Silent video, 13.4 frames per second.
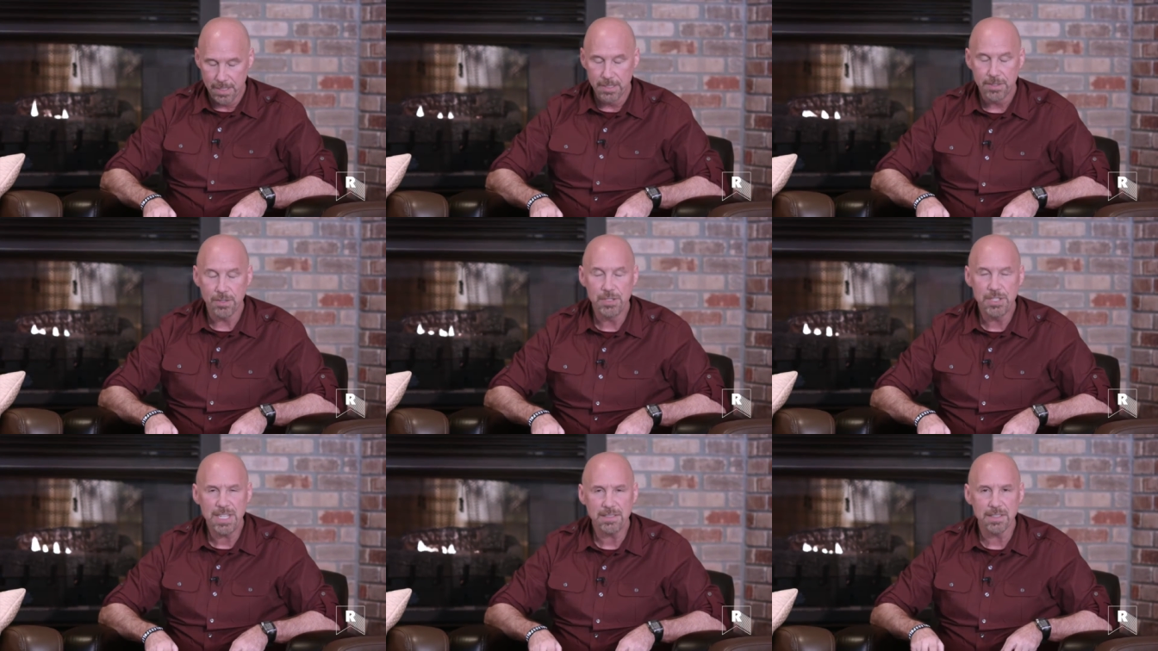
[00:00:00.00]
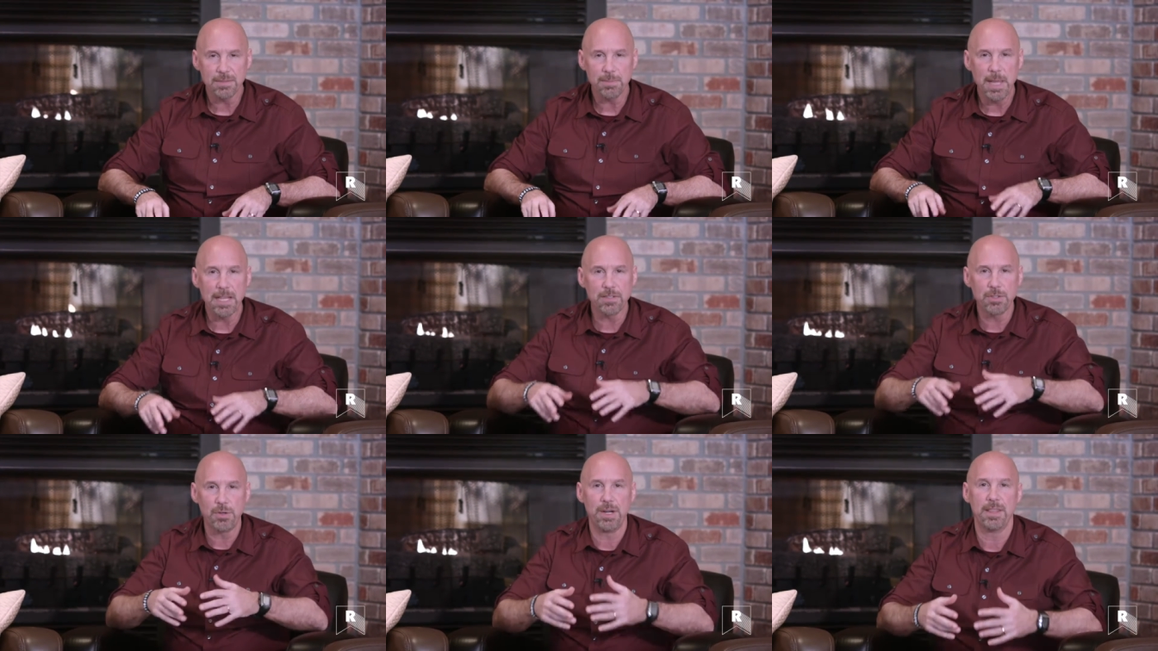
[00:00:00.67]
So Jesus
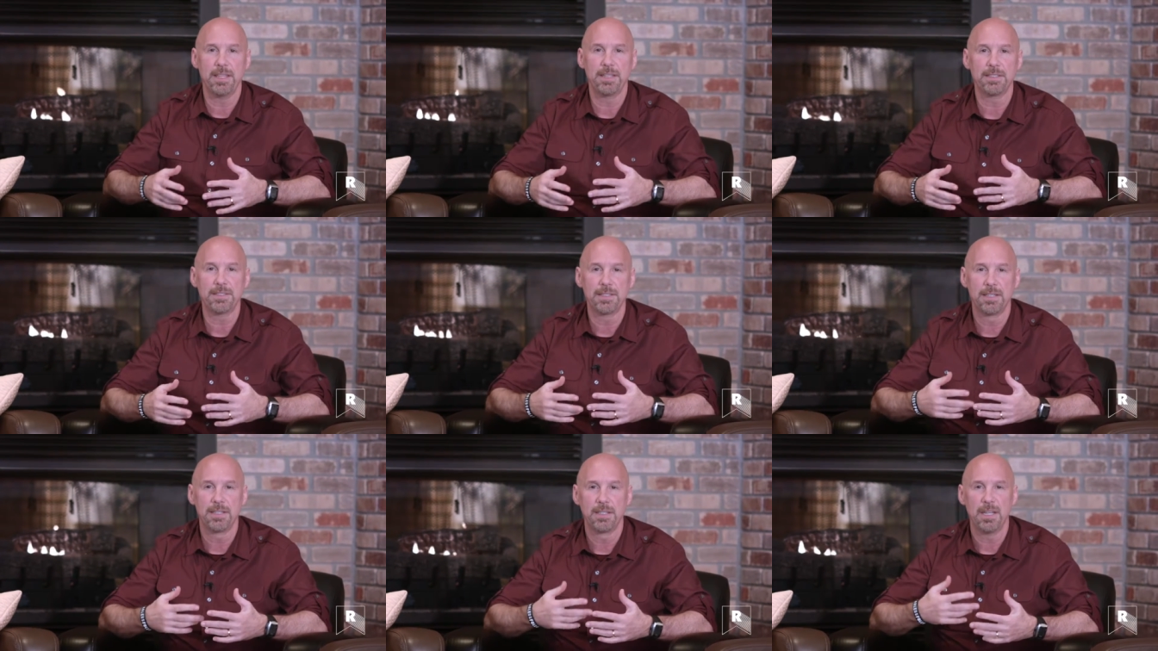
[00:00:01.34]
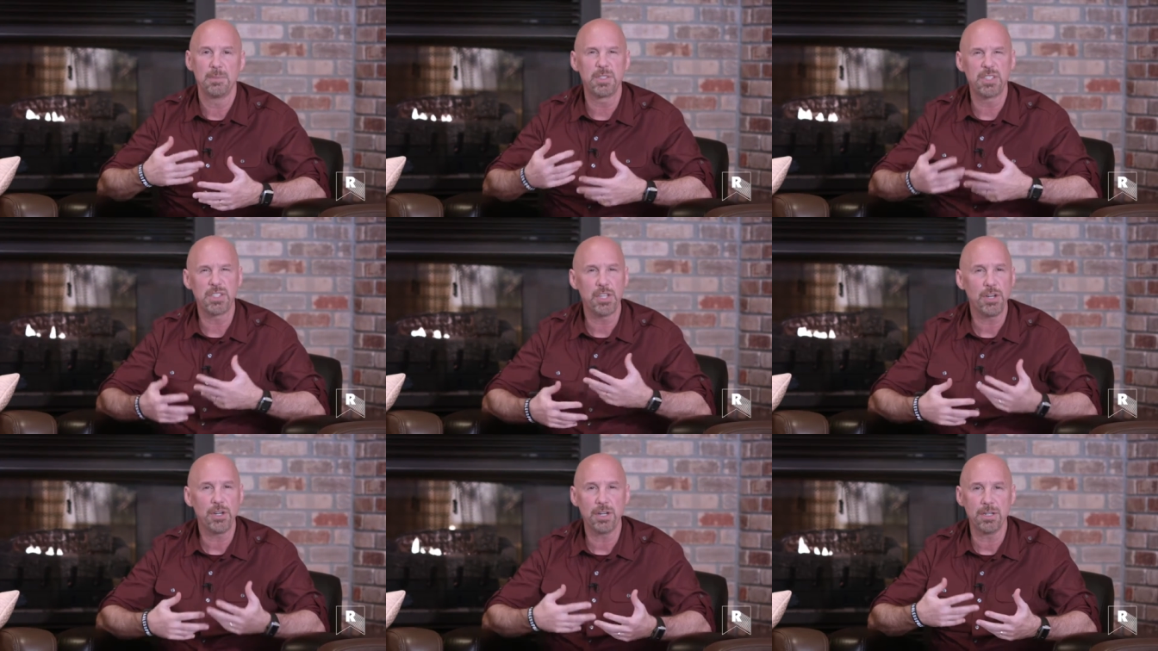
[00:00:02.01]
makes sort of this
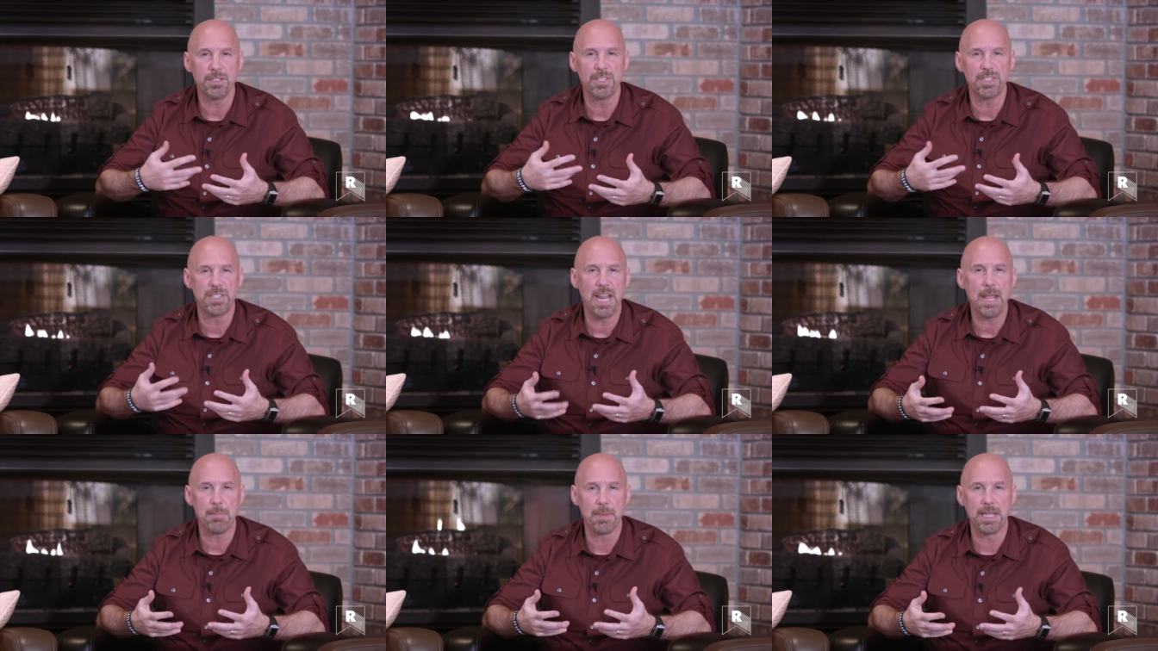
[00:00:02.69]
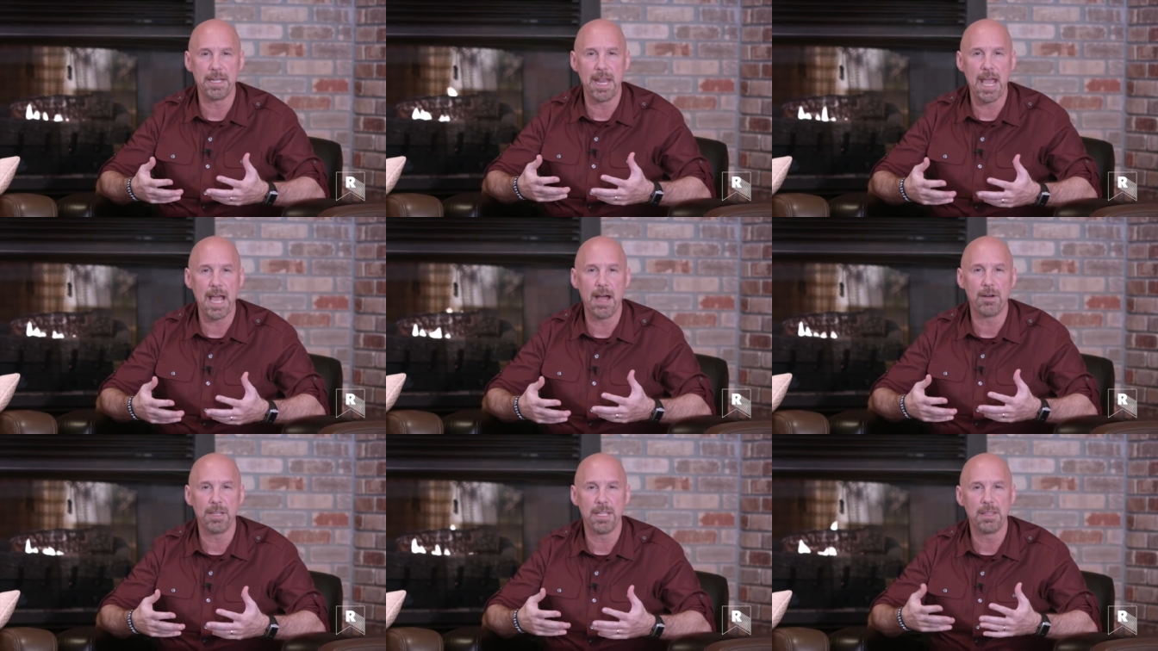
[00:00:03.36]
obscure statement
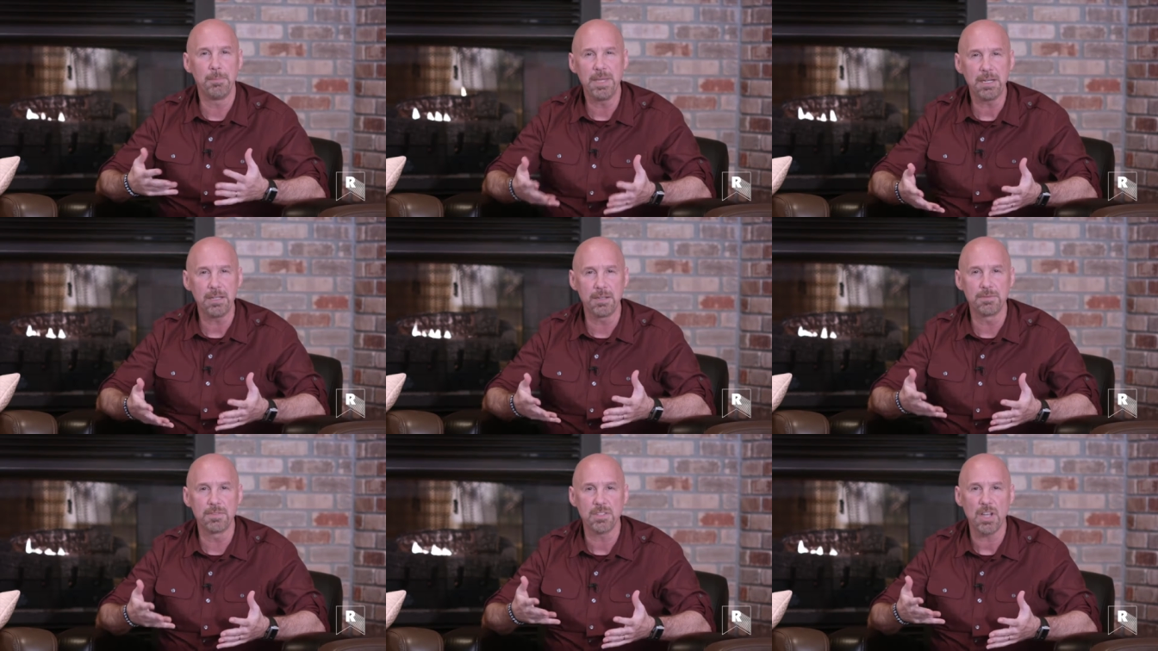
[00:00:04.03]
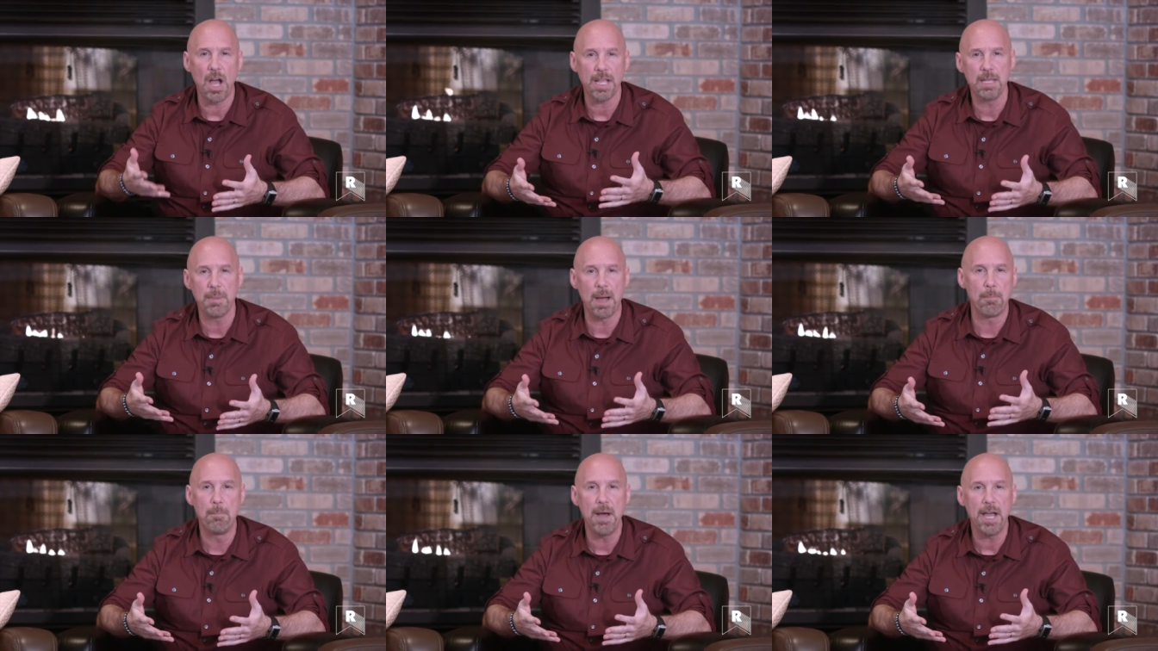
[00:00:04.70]
now in the middle of talking
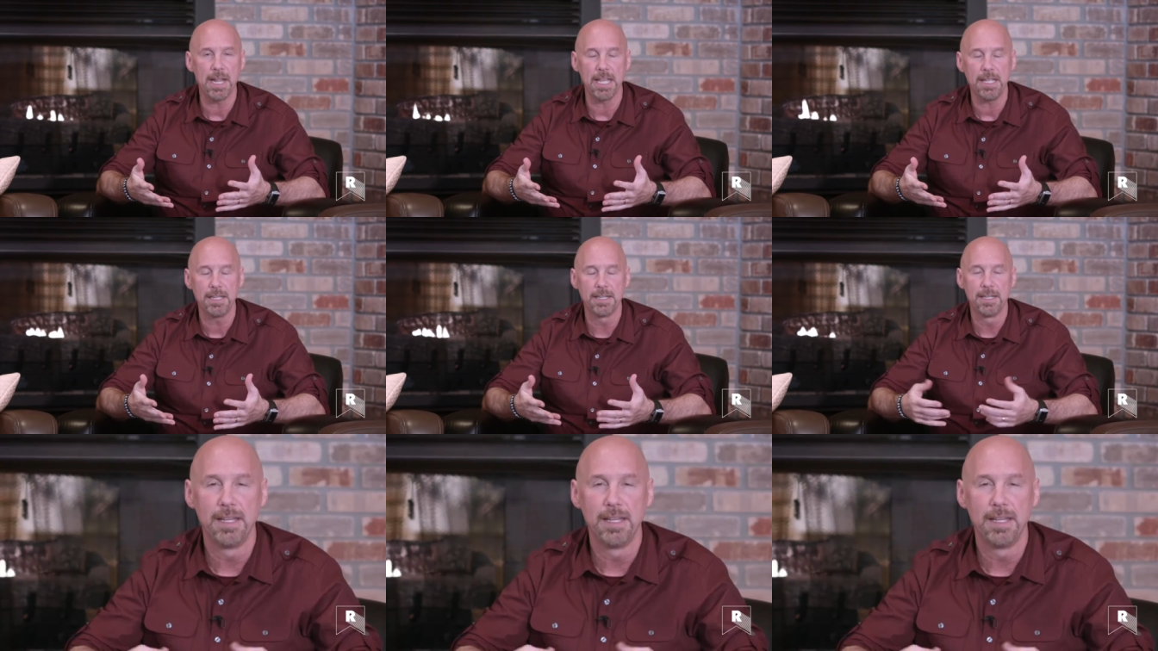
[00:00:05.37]
about money,